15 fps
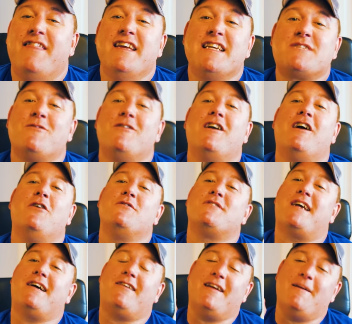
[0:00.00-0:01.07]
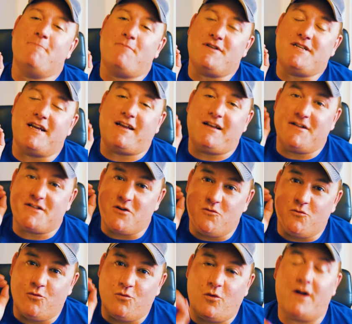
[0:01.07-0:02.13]
This one goes out in particular to
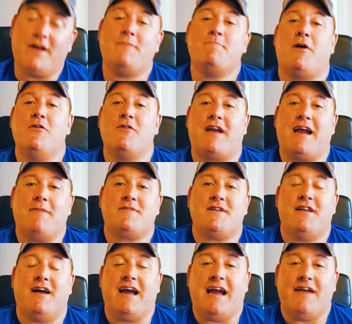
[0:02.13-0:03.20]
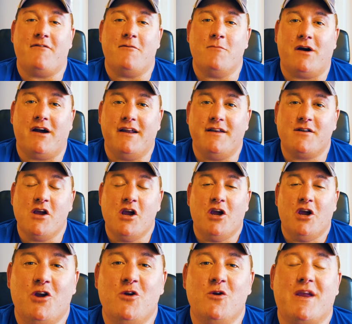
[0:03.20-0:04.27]
one boat captain I have in mind
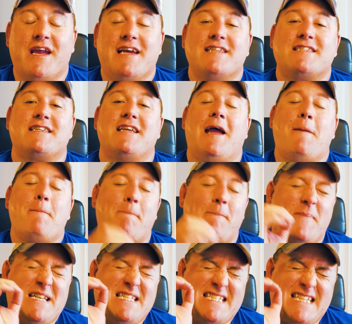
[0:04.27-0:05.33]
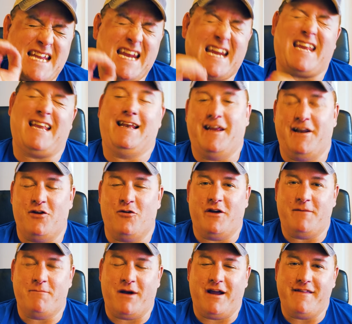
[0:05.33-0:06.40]
who gets particularly
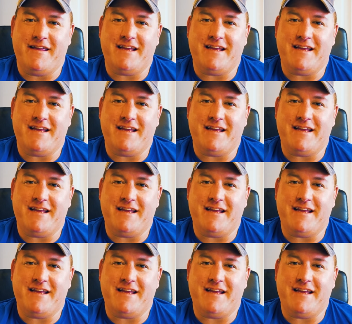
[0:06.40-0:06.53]
annoyed by